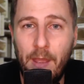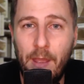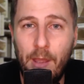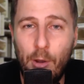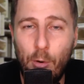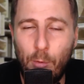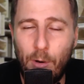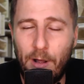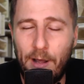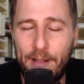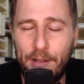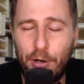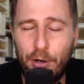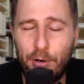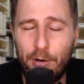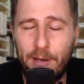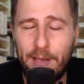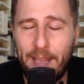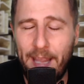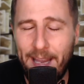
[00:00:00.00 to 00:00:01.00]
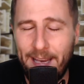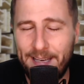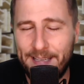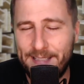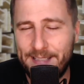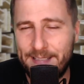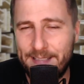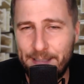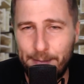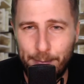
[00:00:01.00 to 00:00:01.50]
Well, a hurricane
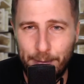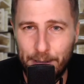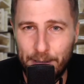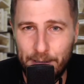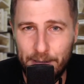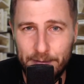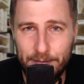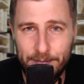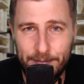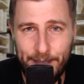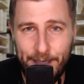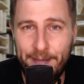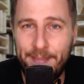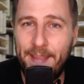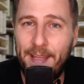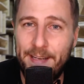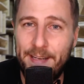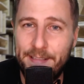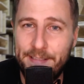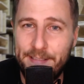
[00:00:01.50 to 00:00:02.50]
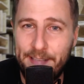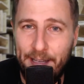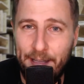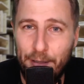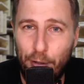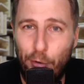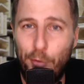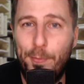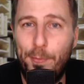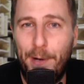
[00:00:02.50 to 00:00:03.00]
is similar in that it's a
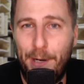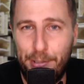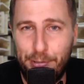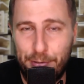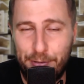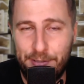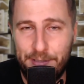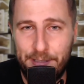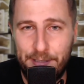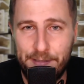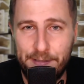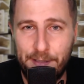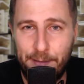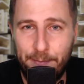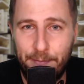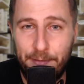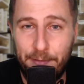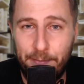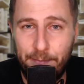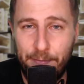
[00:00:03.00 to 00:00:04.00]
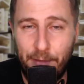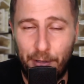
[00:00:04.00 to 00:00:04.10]
low-pressure system.